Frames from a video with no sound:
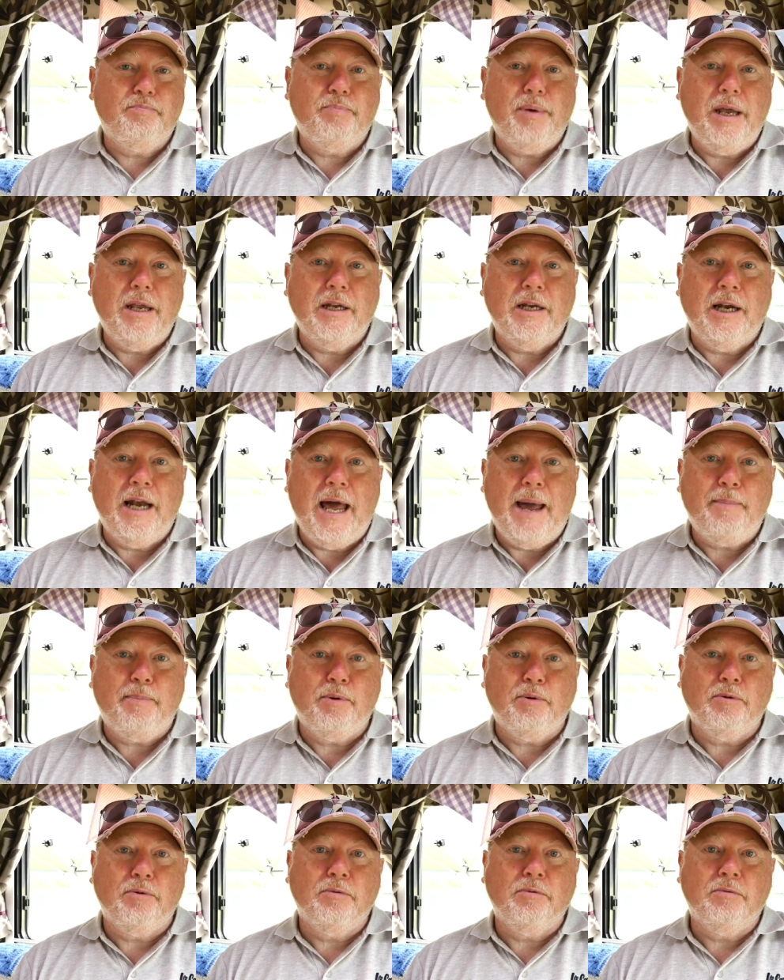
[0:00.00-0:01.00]
been an
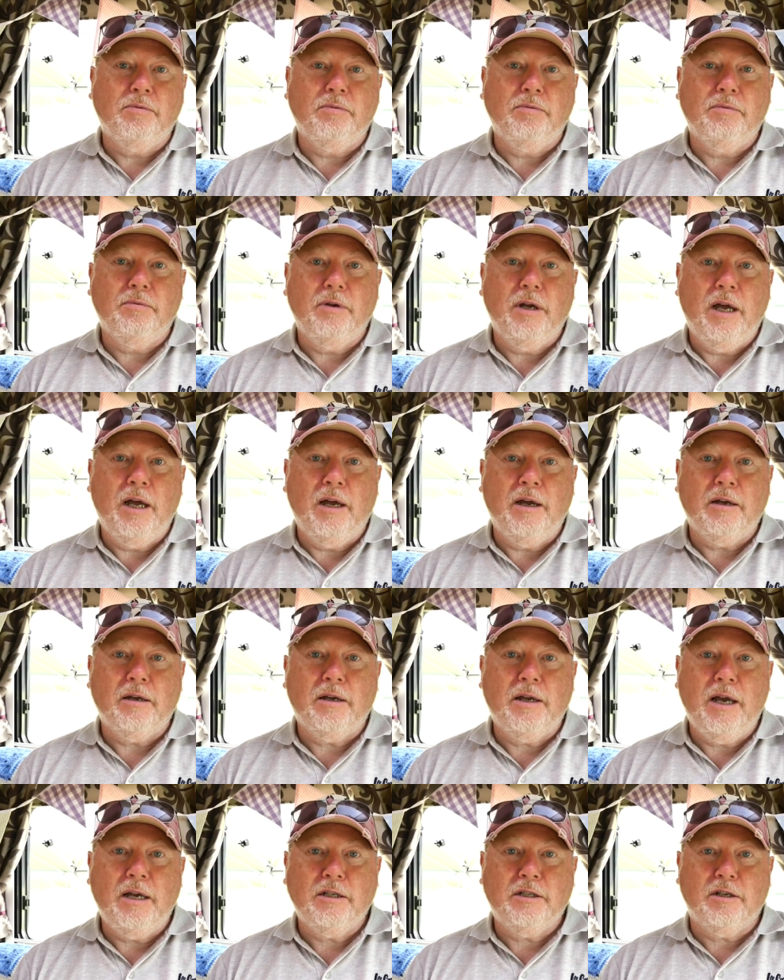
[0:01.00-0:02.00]
Apple uh,
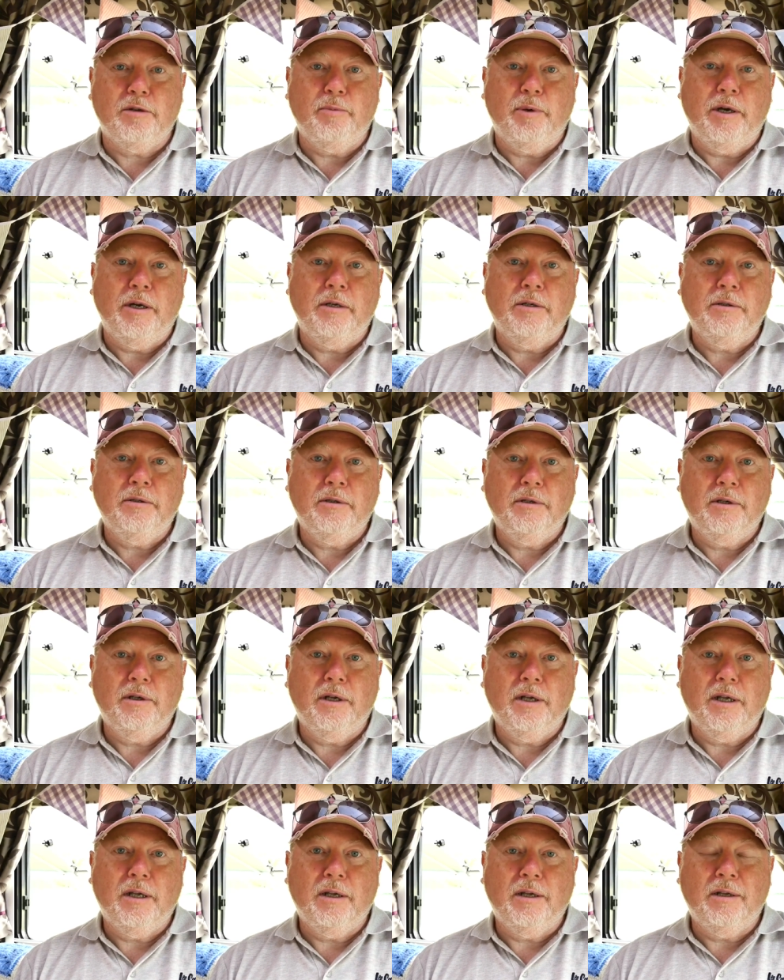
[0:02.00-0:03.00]
customer,
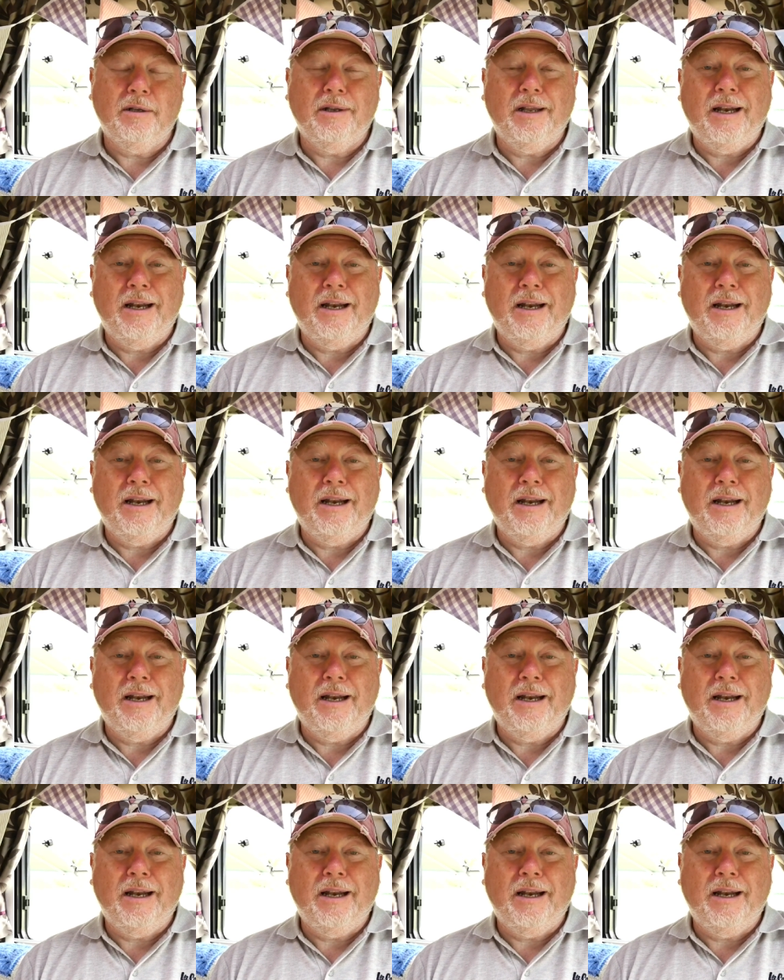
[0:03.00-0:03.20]
uh,